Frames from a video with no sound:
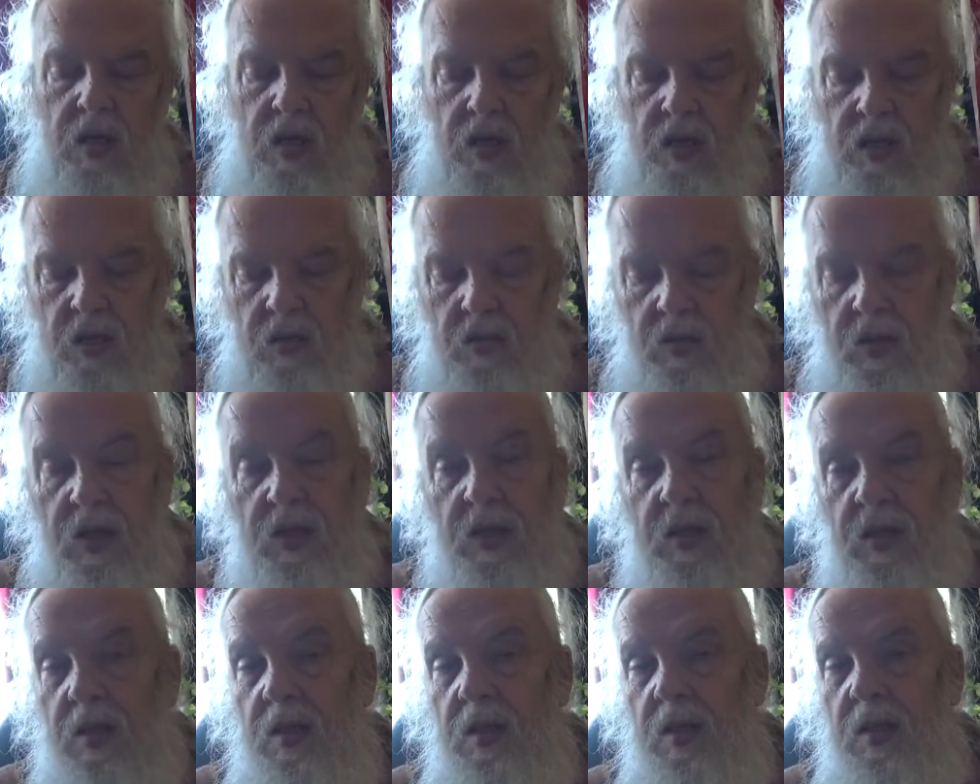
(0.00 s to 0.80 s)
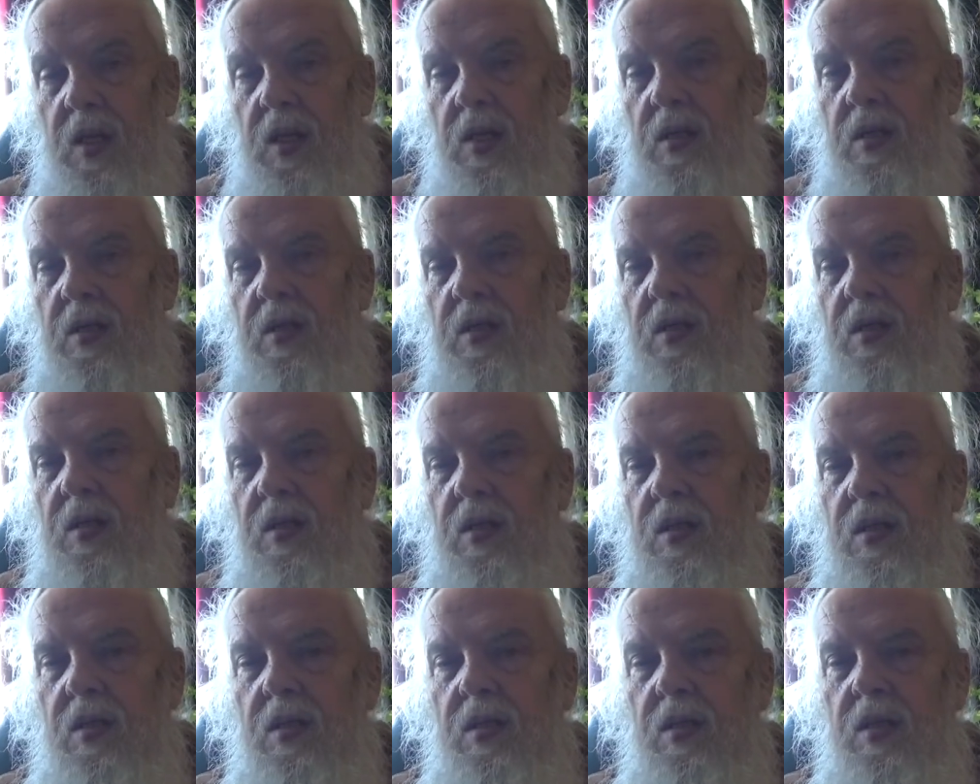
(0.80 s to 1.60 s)
So it gets a
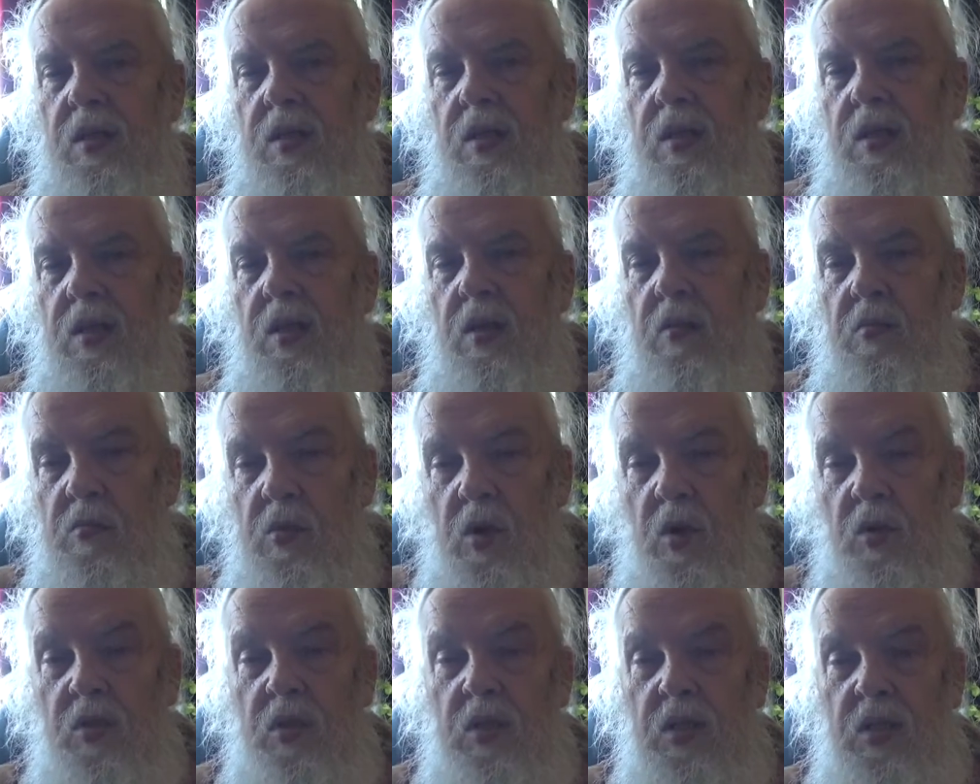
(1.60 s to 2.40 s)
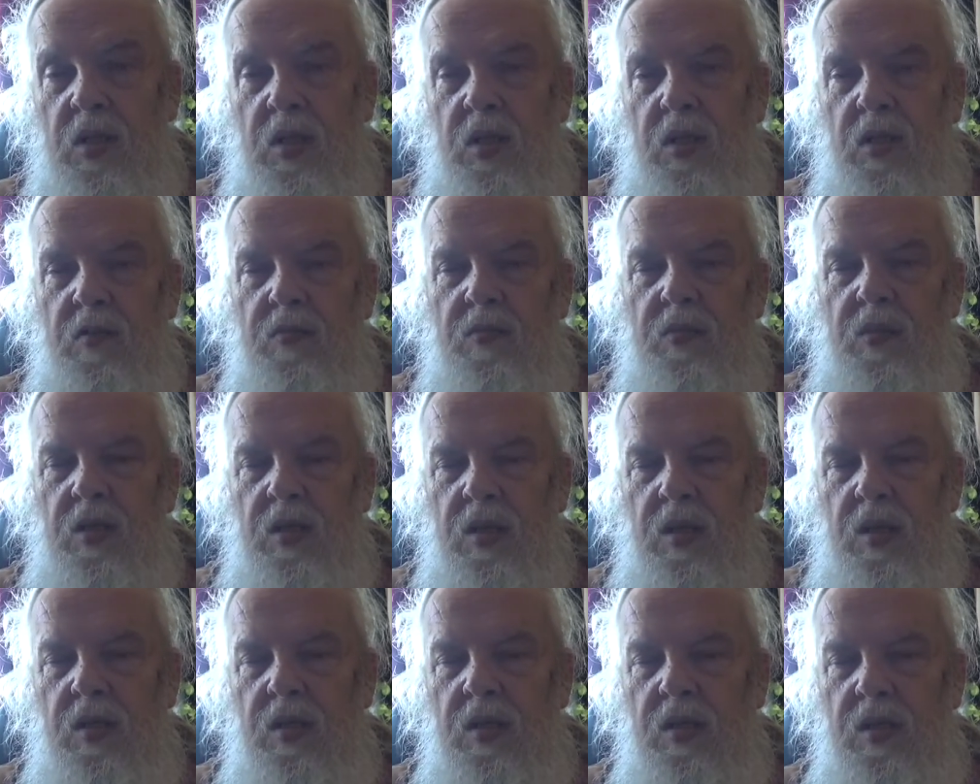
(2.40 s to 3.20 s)
6. Most of them
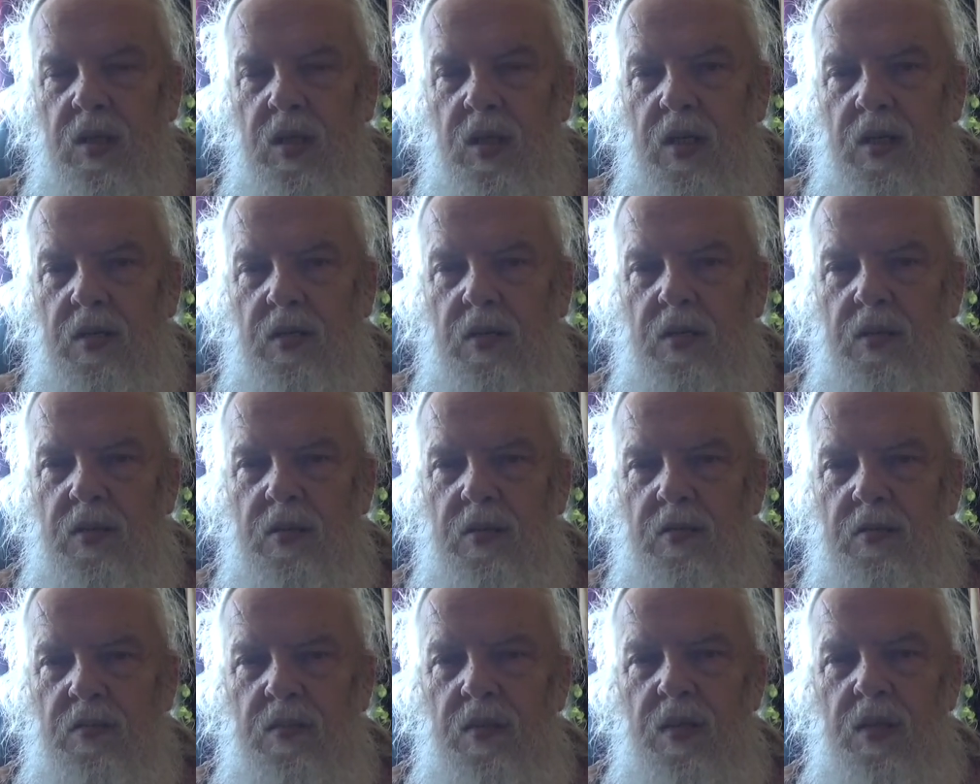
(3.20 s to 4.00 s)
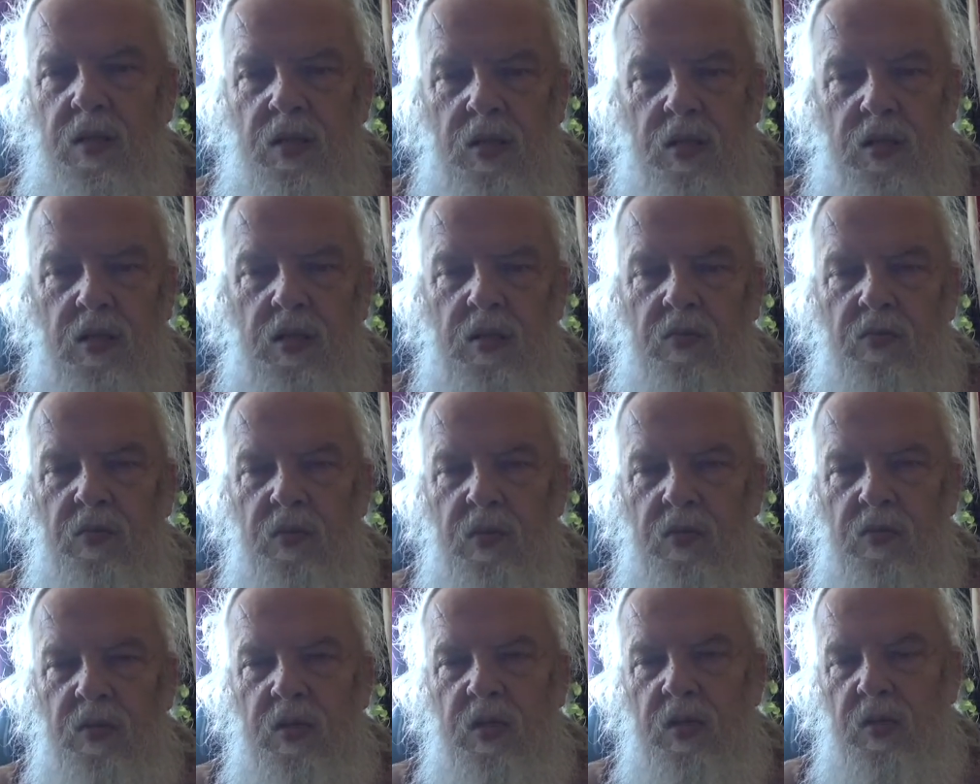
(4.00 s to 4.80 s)
get a 6. It's a good
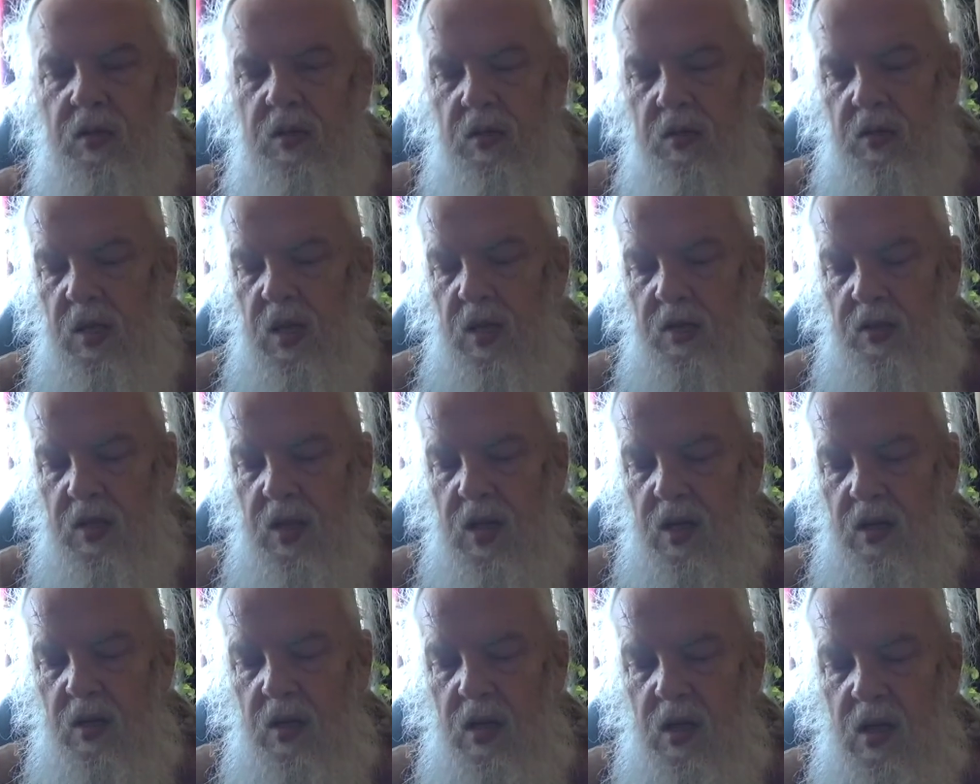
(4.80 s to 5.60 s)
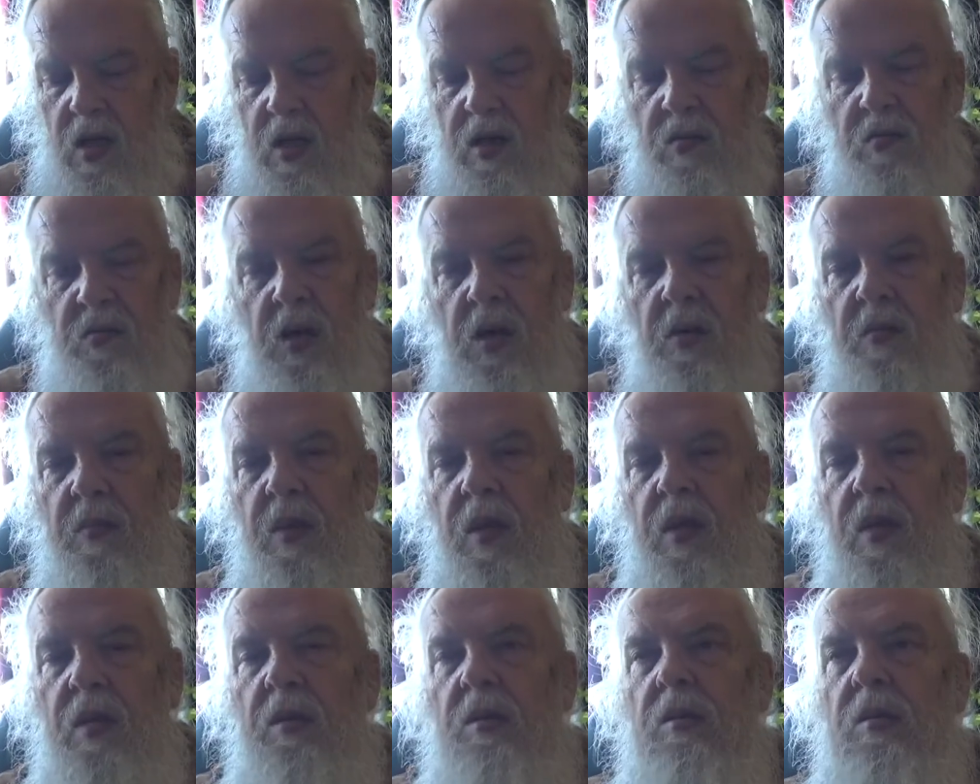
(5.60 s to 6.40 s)
movie. They're not that long,
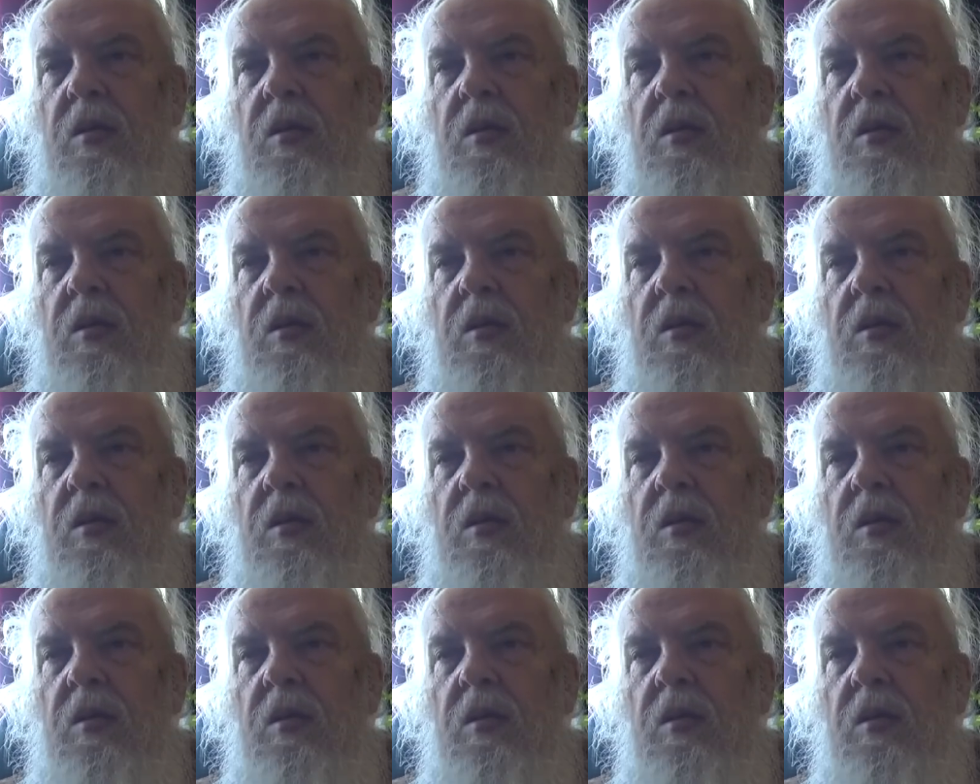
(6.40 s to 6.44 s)
maybe